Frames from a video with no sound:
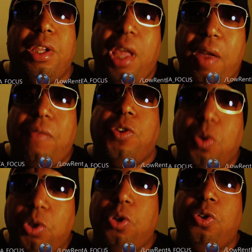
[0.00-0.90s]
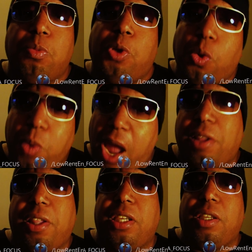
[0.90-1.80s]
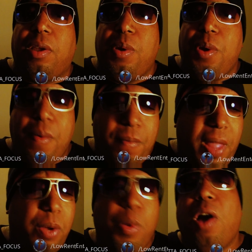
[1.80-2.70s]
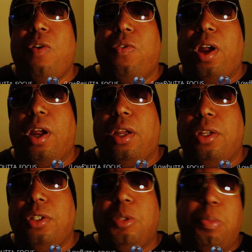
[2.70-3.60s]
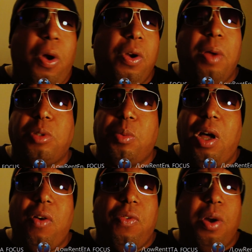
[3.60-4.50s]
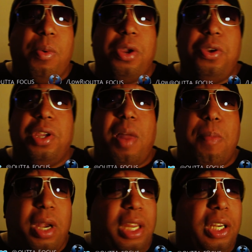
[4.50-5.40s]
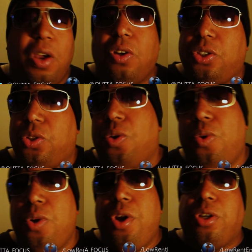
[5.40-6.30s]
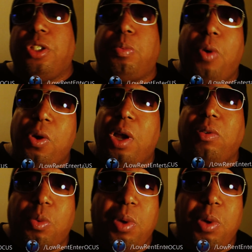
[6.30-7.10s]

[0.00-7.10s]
if you use them correctly, like welfare. There's programs in welfare where you can have money to go to school. There's programs in